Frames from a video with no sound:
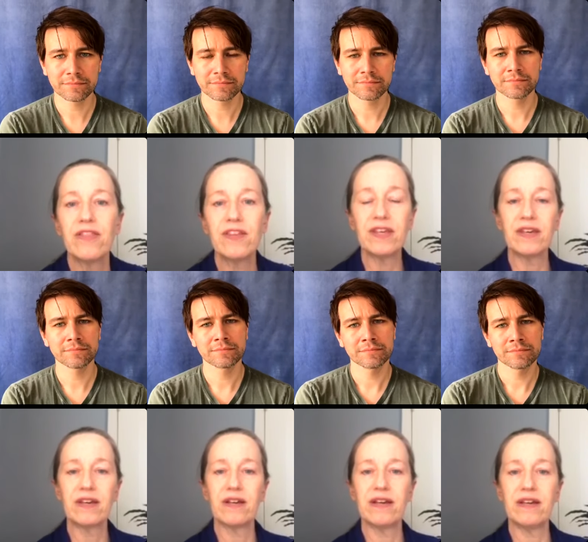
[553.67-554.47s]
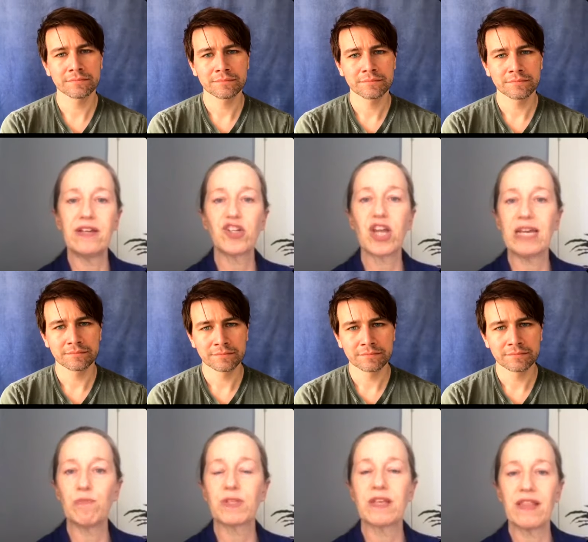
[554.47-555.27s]
Speaker 1: the
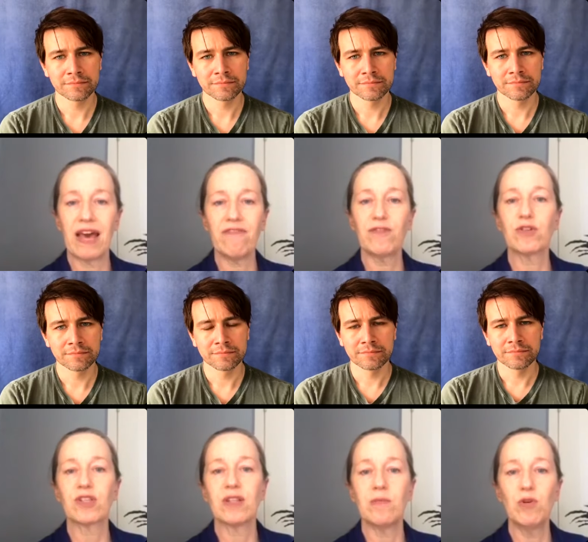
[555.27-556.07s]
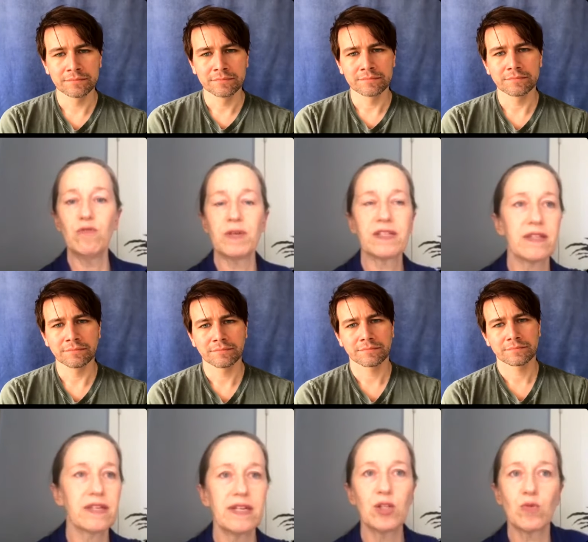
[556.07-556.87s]
shapes and the efforts and the movements and the
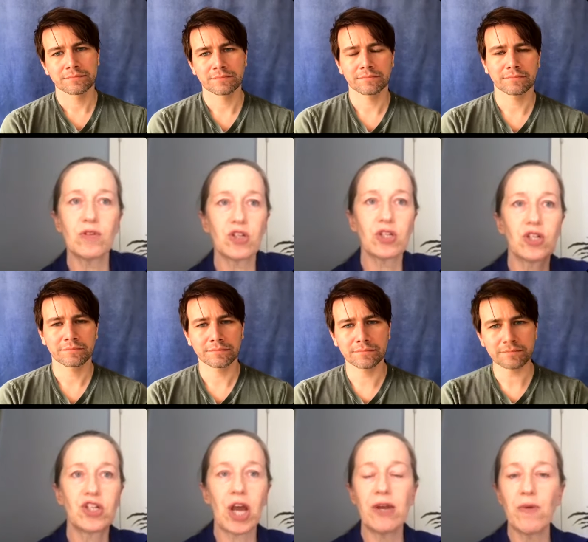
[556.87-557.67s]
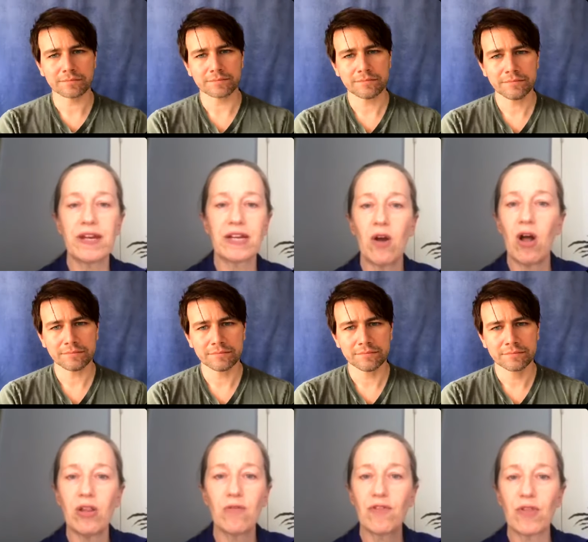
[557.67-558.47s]
kids were just gyrating all
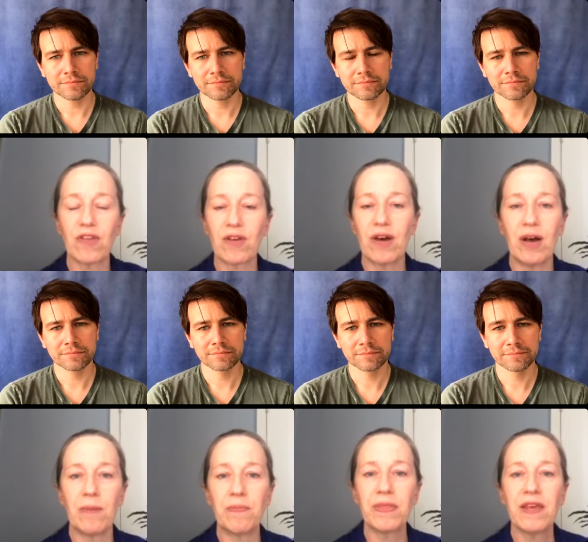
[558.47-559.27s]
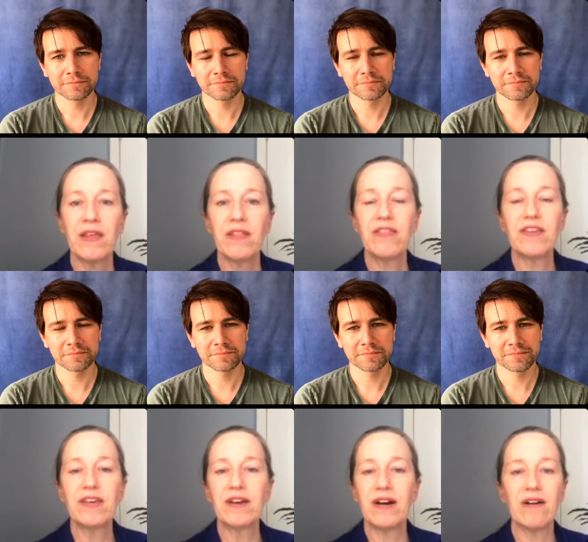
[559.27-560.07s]
over the um,
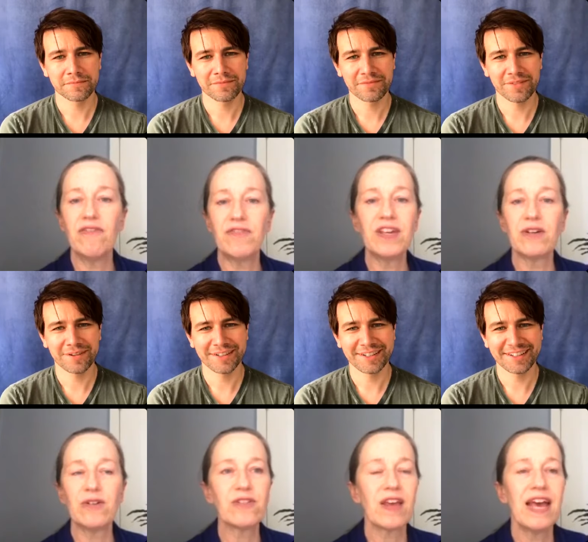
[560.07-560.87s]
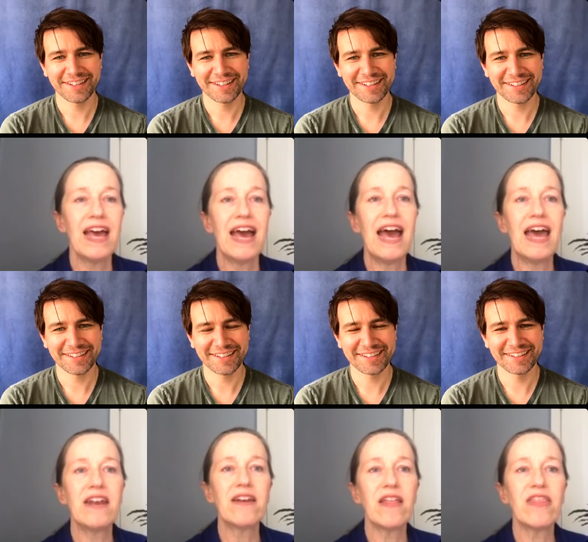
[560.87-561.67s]
the uh, field
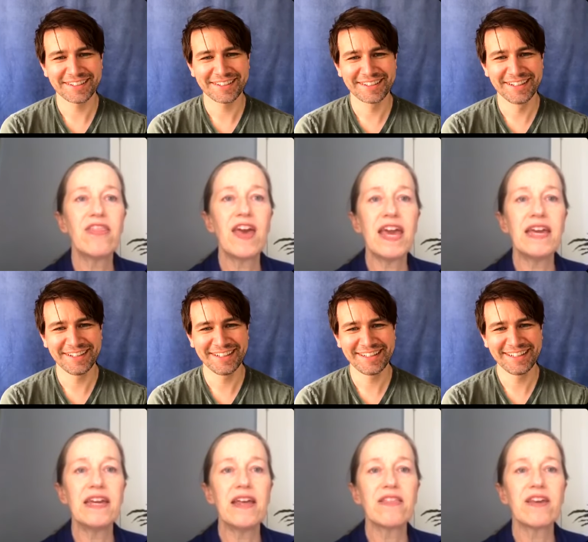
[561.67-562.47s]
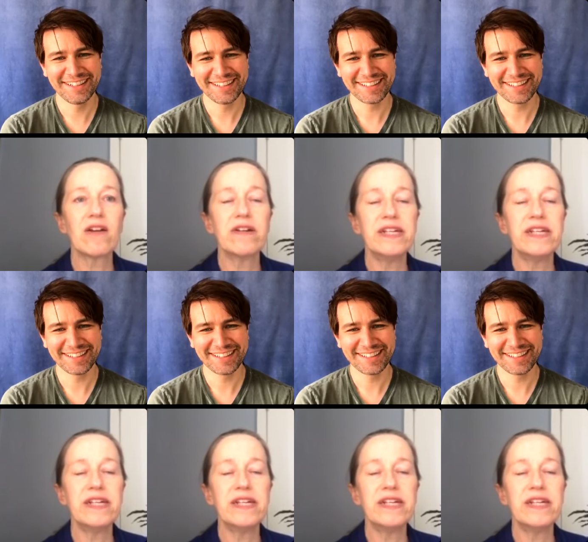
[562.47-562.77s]
and they there